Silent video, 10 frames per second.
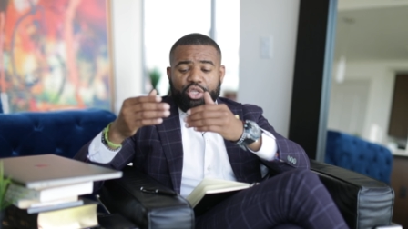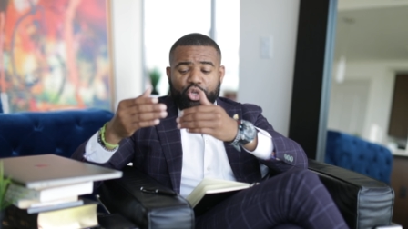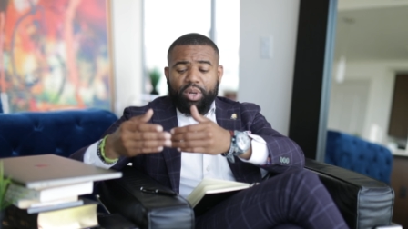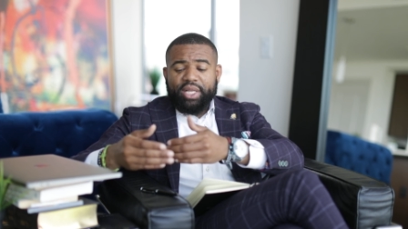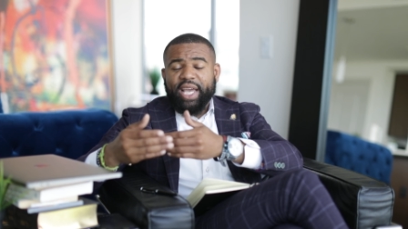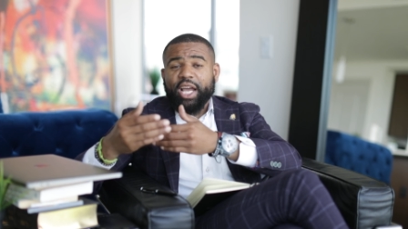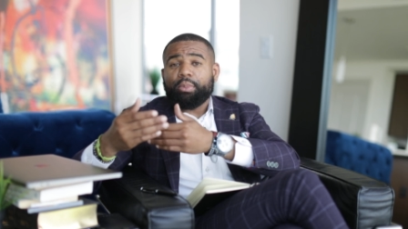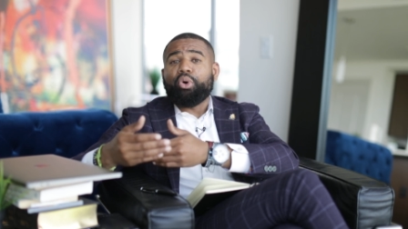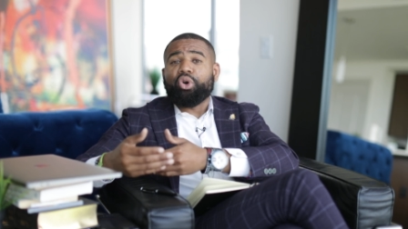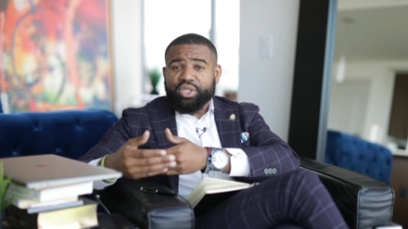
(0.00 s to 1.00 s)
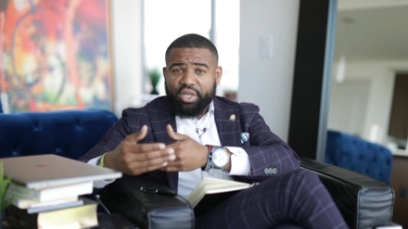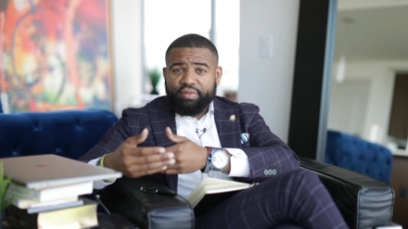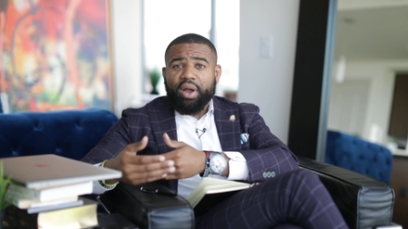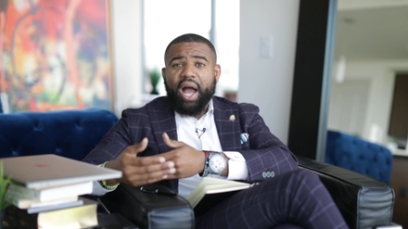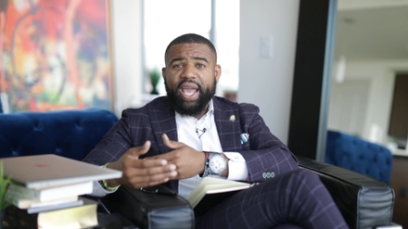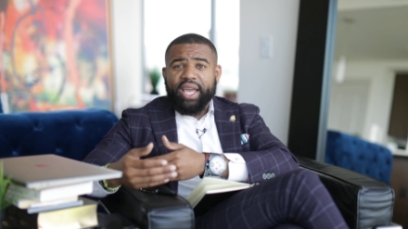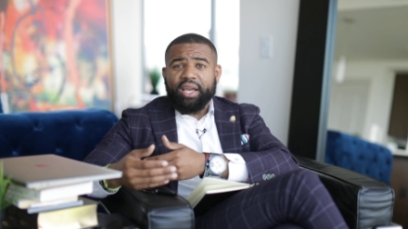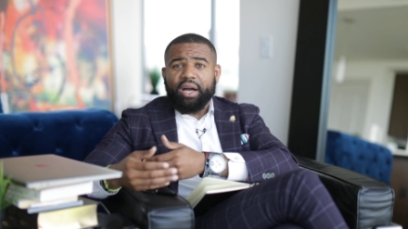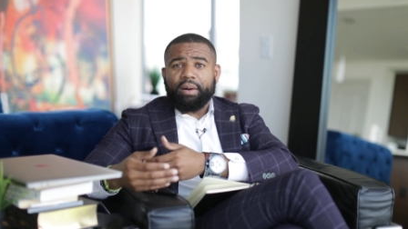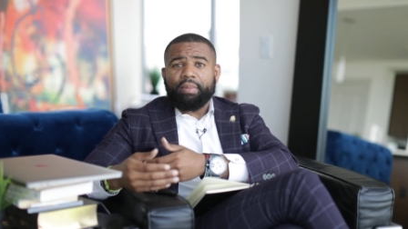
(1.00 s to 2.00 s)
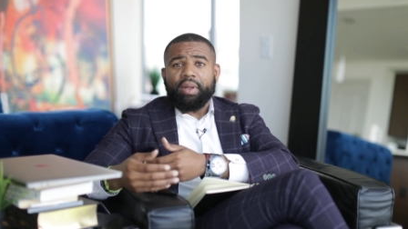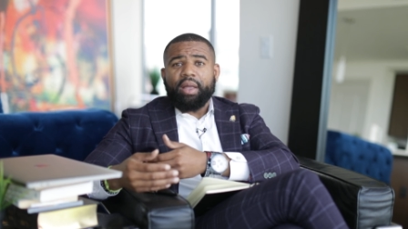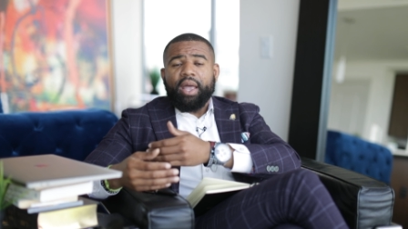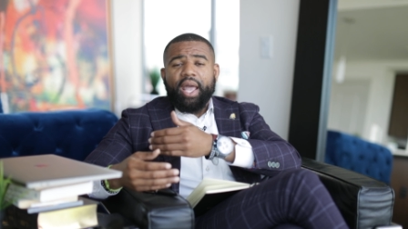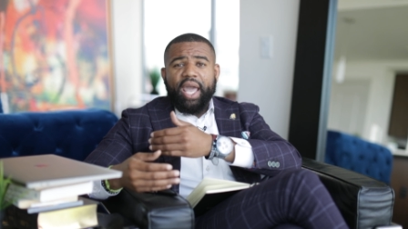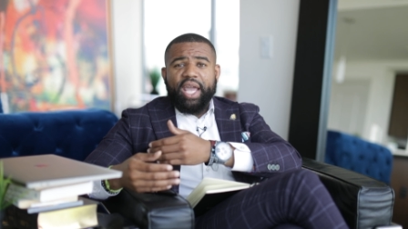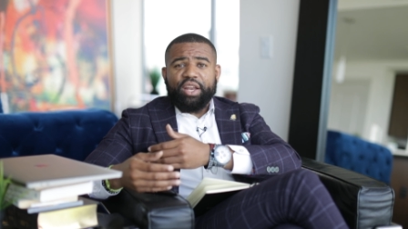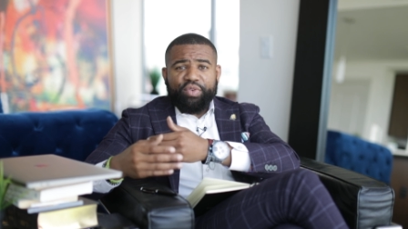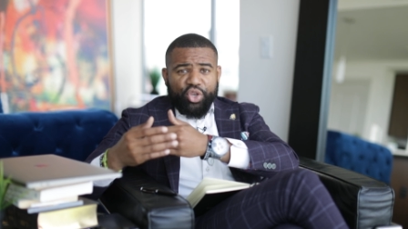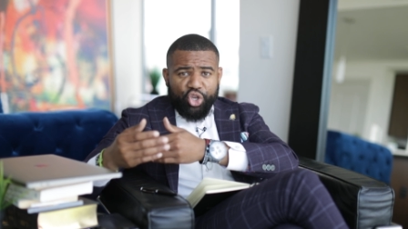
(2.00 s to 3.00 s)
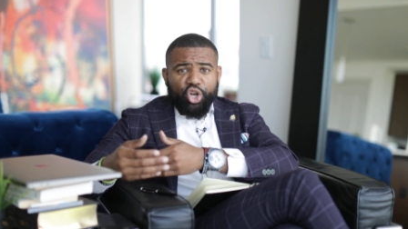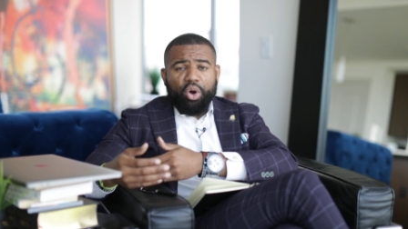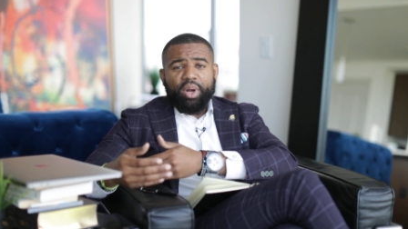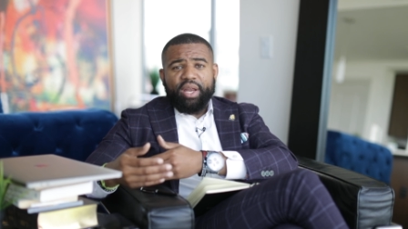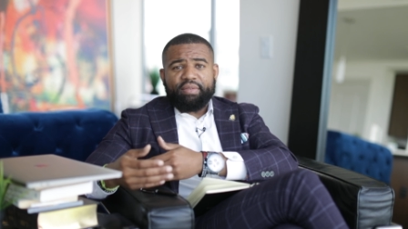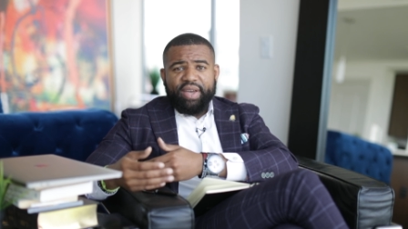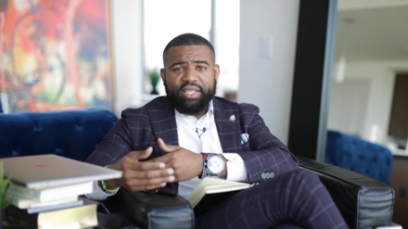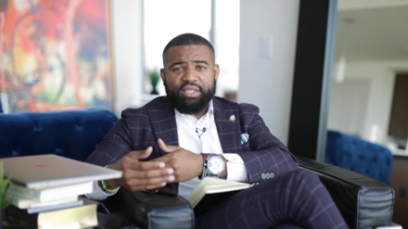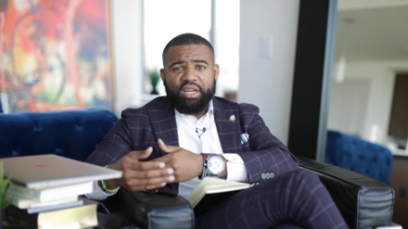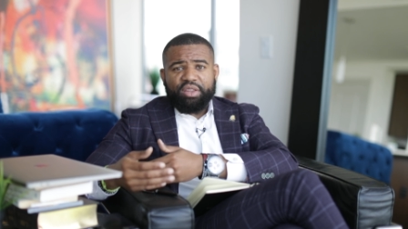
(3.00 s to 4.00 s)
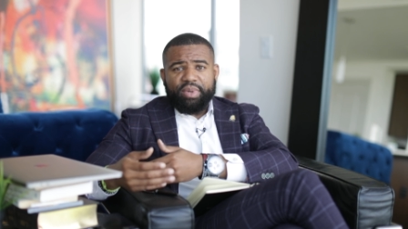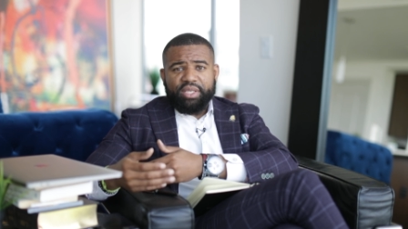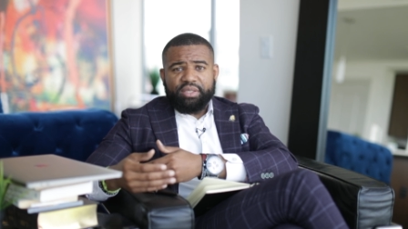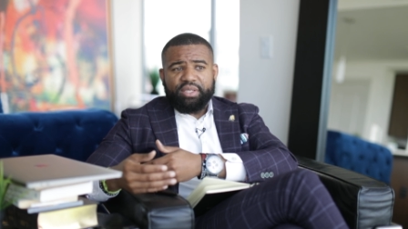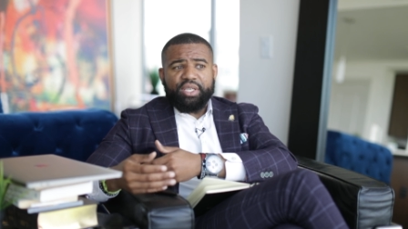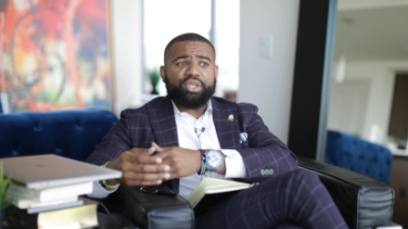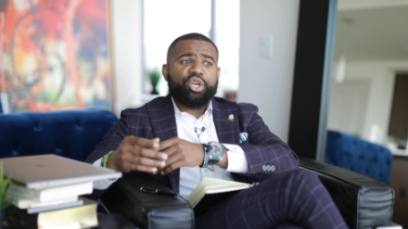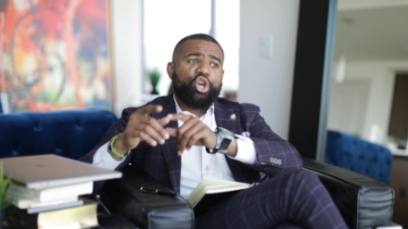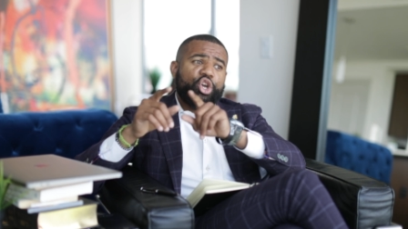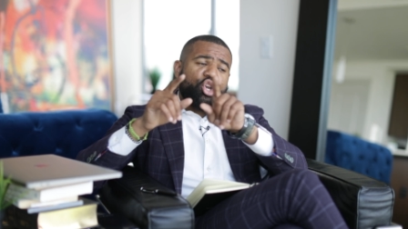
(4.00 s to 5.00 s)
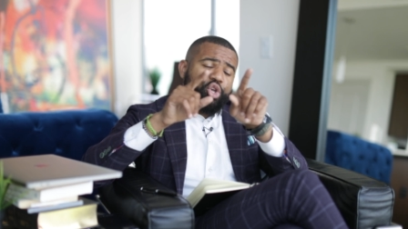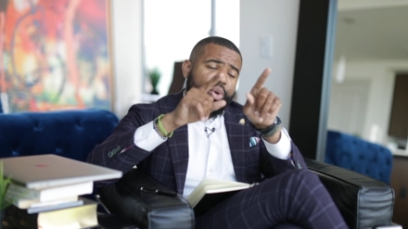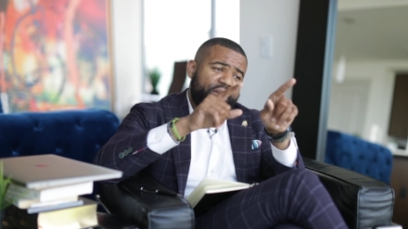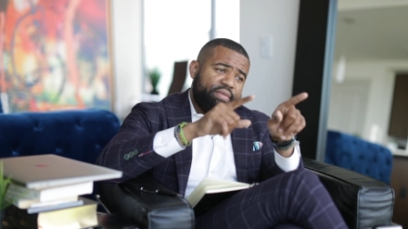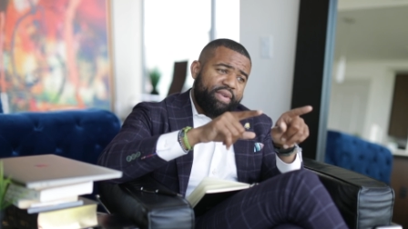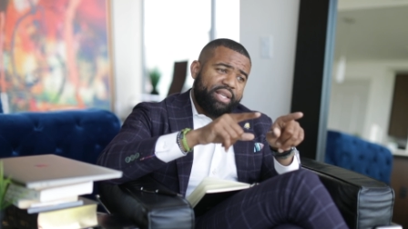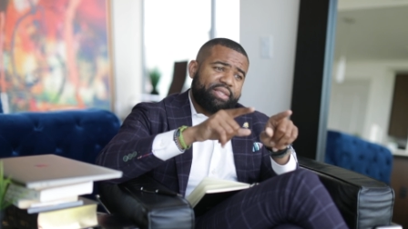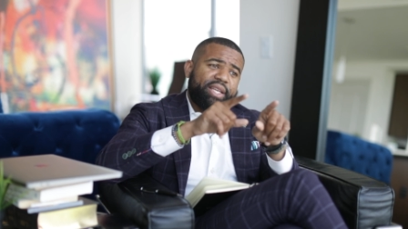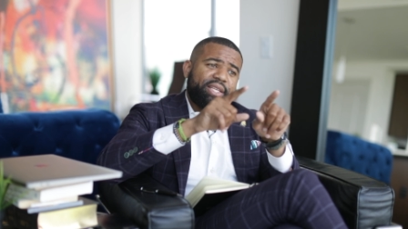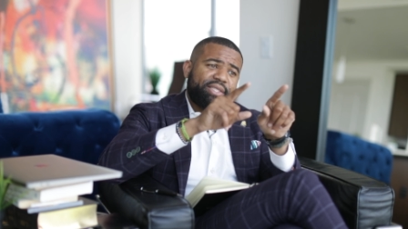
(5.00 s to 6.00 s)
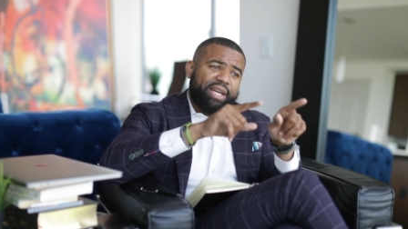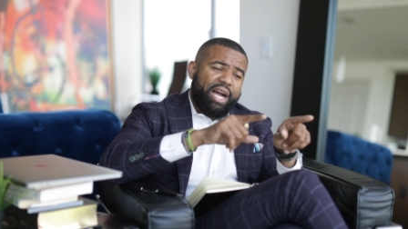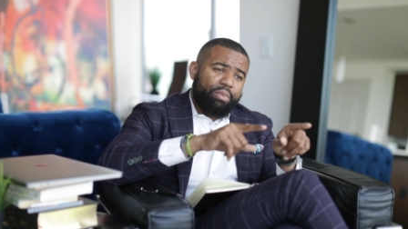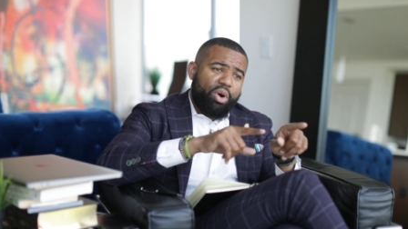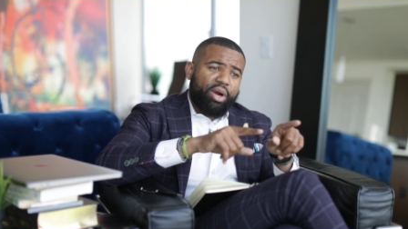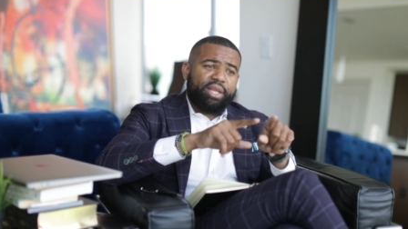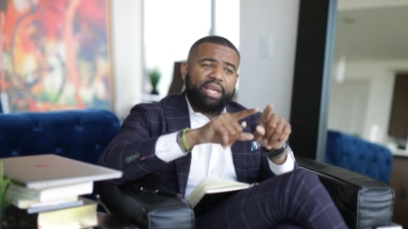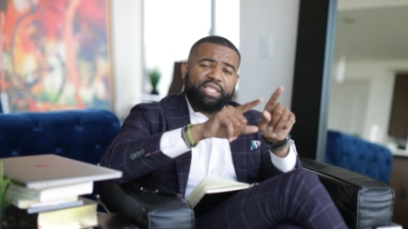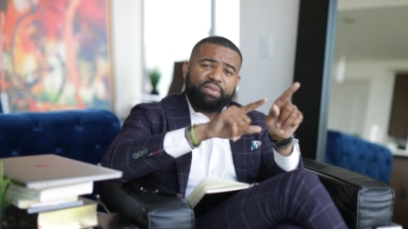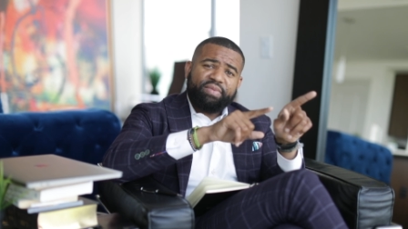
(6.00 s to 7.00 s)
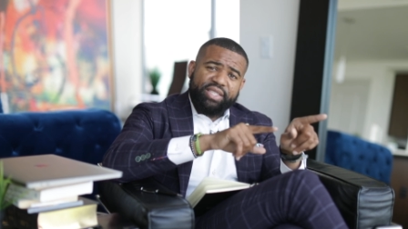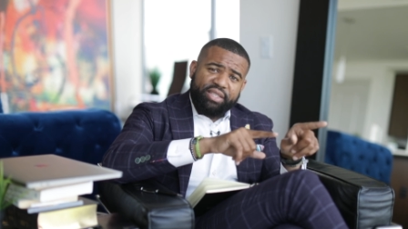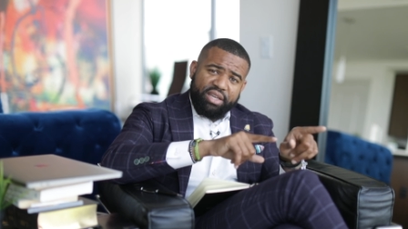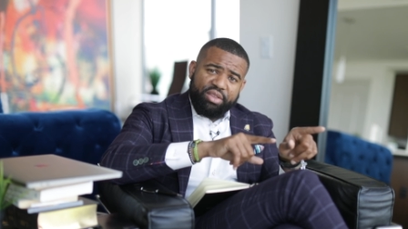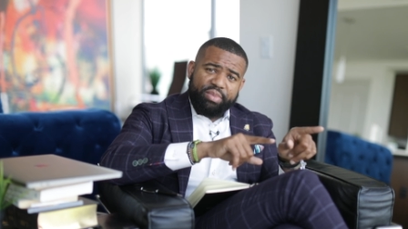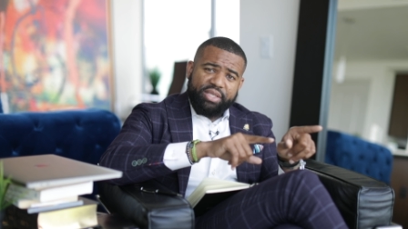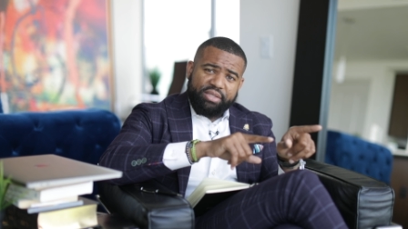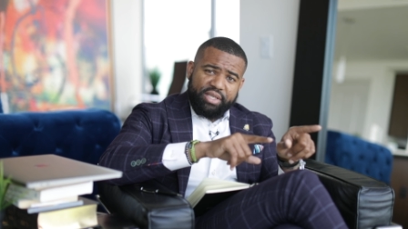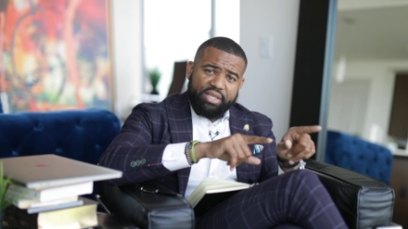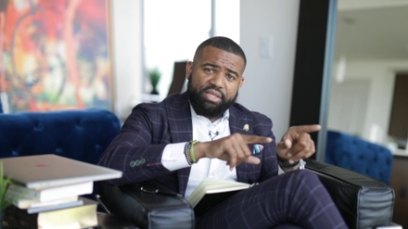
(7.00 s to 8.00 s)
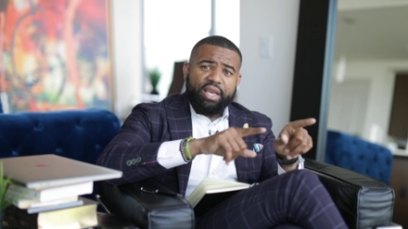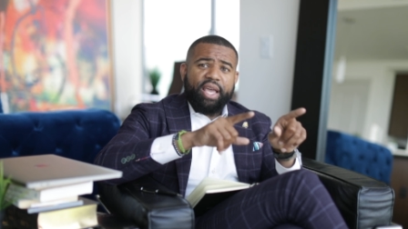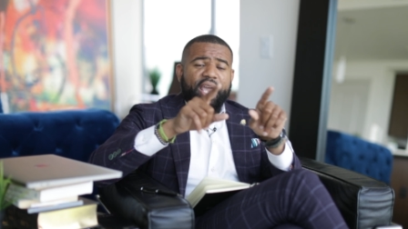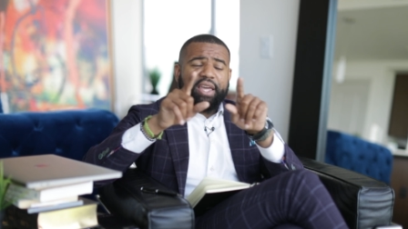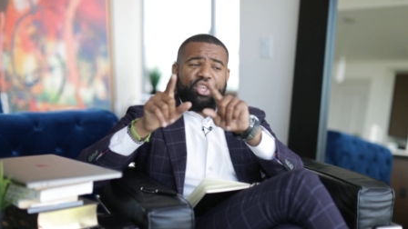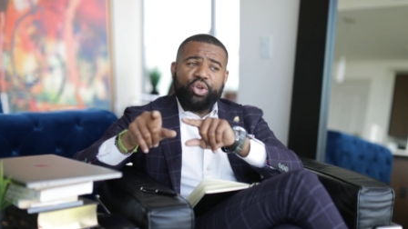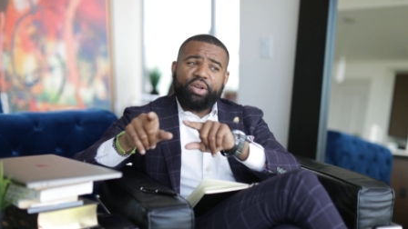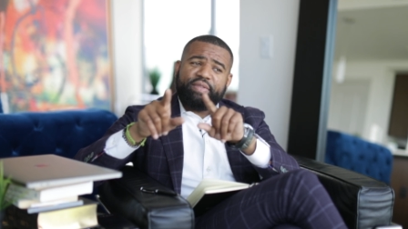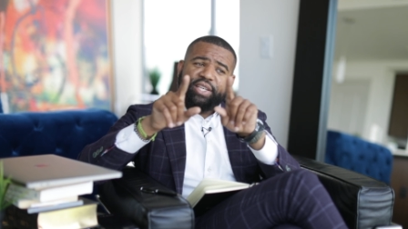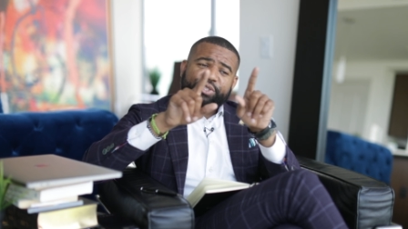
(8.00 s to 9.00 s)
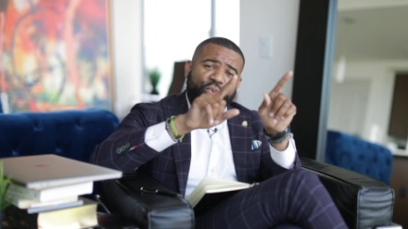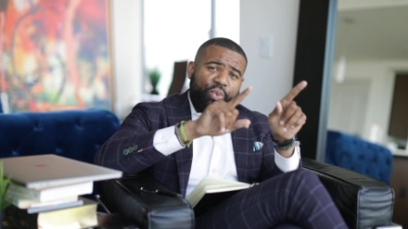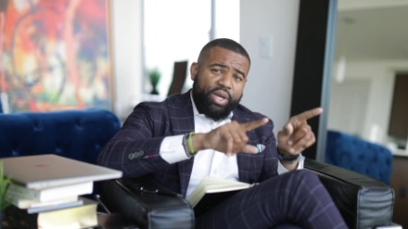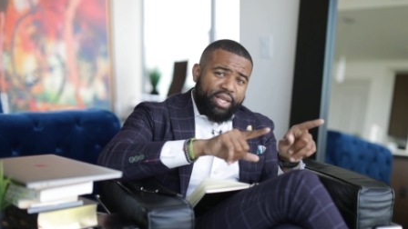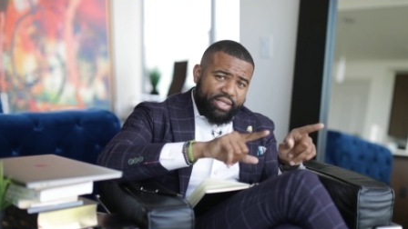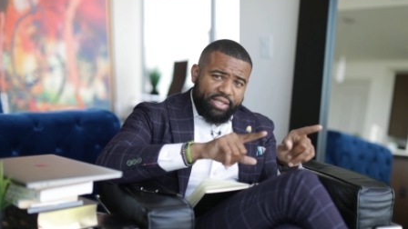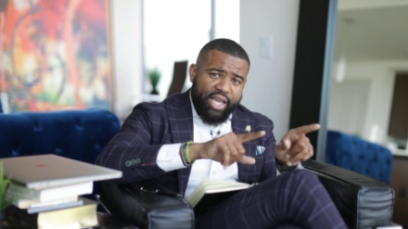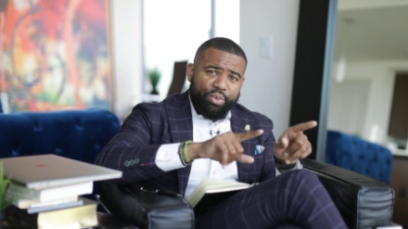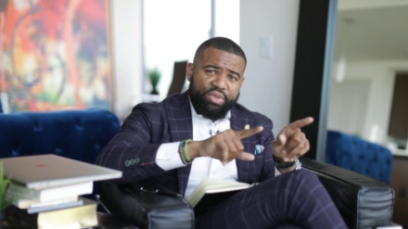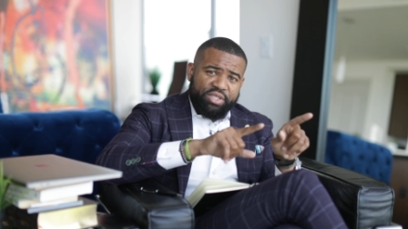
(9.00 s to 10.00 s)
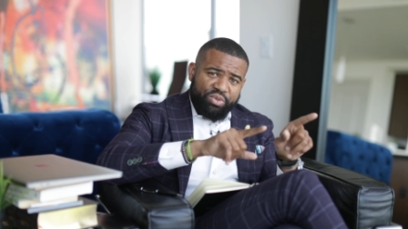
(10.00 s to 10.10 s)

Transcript: You want to take a portion of your high income, and if you don't want to invest in other businesses, you can invest in the stock market that's investing in other businesses, and then you can invest in real estate, which